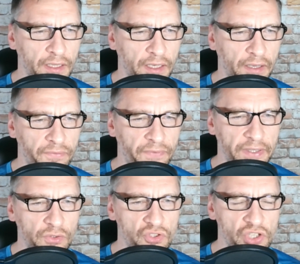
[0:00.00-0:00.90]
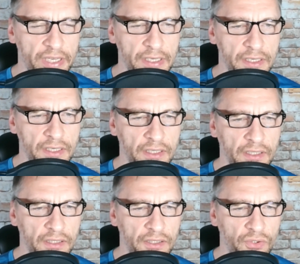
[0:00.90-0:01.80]
a venue check-in,
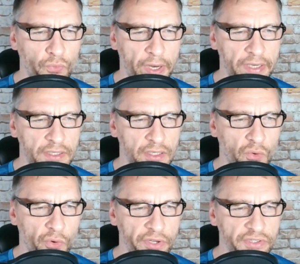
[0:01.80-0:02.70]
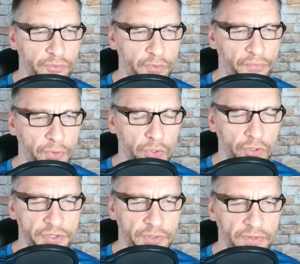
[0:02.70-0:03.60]
20 coins. And
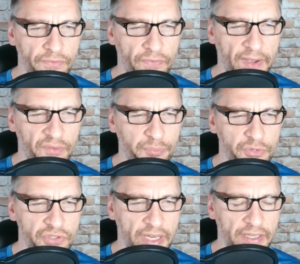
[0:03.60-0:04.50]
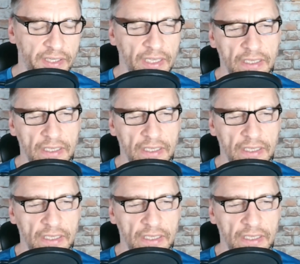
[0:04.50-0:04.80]
referrals 5%.